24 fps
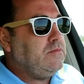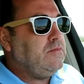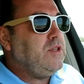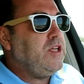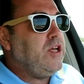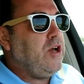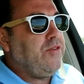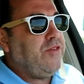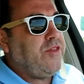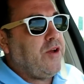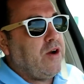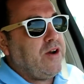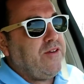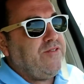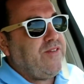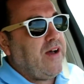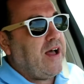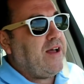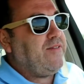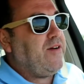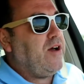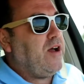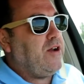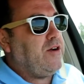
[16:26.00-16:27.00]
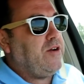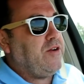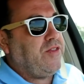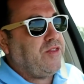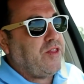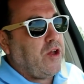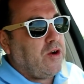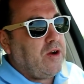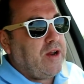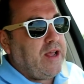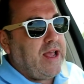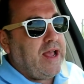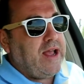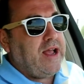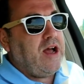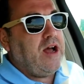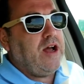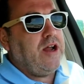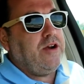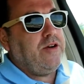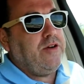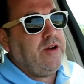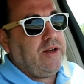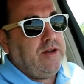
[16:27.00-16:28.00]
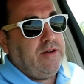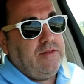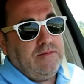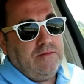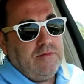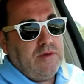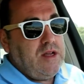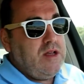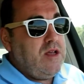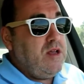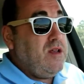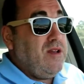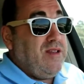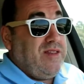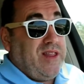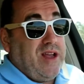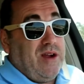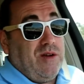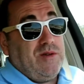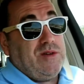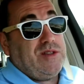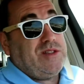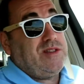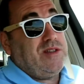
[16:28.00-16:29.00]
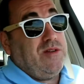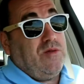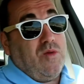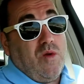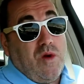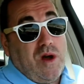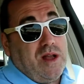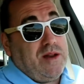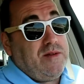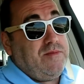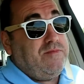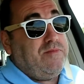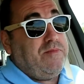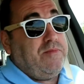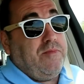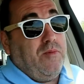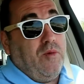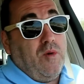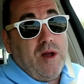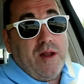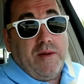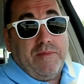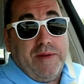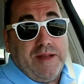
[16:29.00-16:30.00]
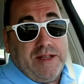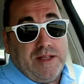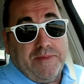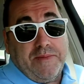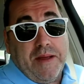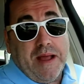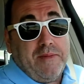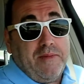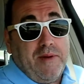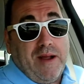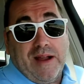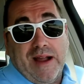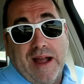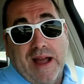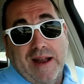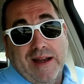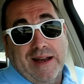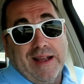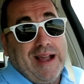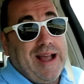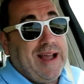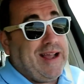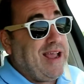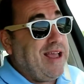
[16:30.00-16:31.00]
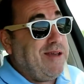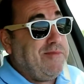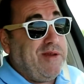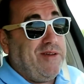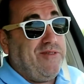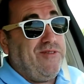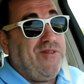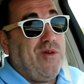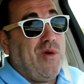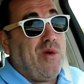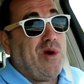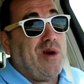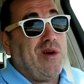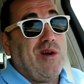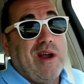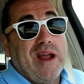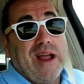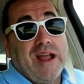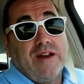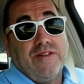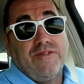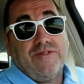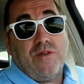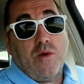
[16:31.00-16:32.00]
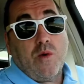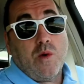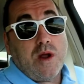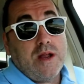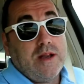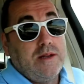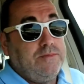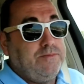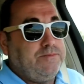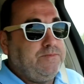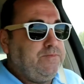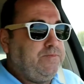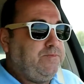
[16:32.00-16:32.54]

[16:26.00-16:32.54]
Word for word: you know 3500 3800 there was one one piece of paper i got and a guy gave me four grand for it